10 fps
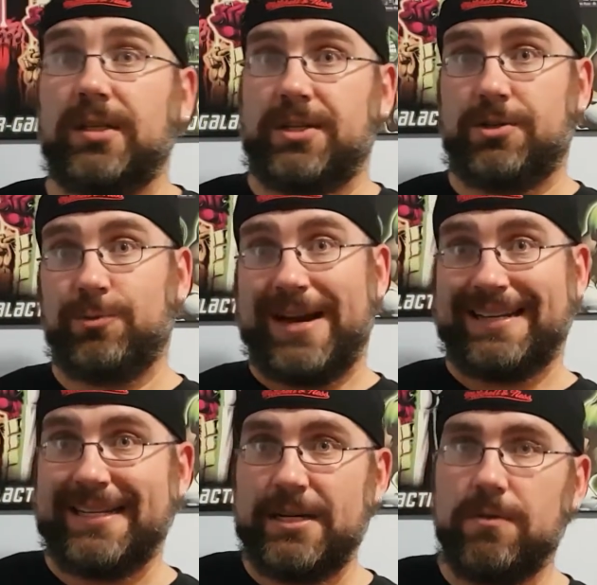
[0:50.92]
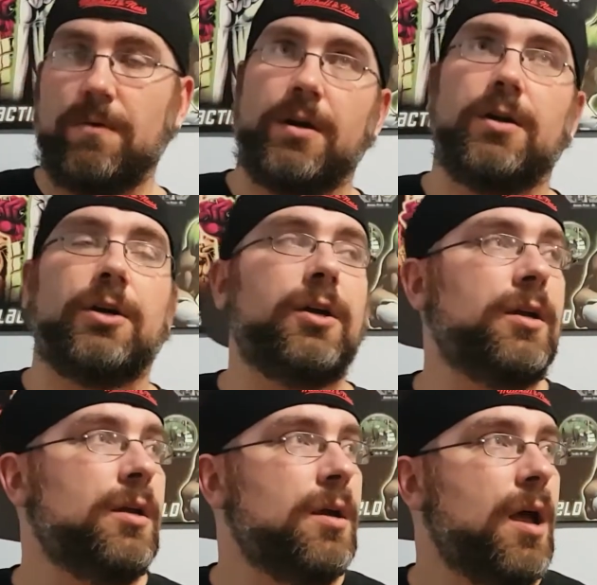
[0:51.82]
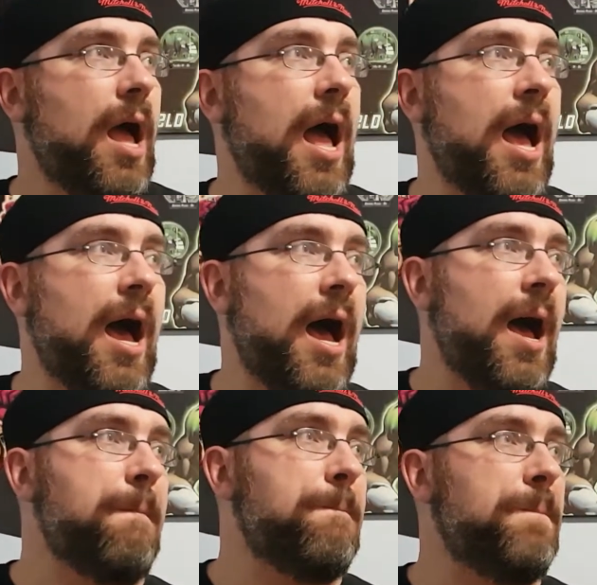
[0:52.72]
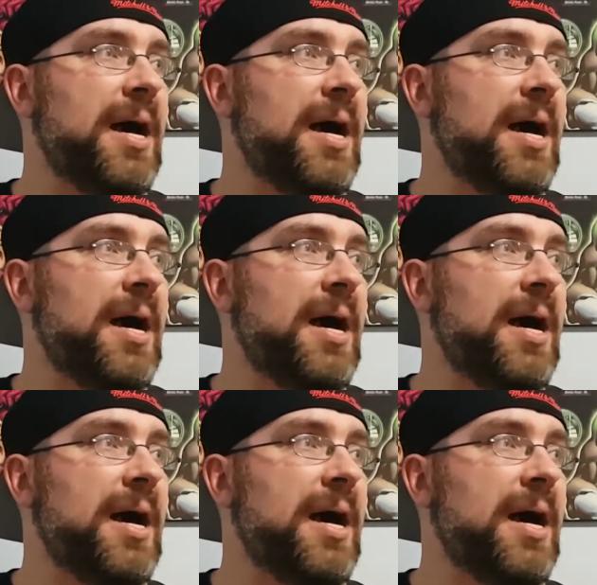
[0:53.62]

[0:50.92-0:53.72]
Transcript: it directly when it occurred, uh,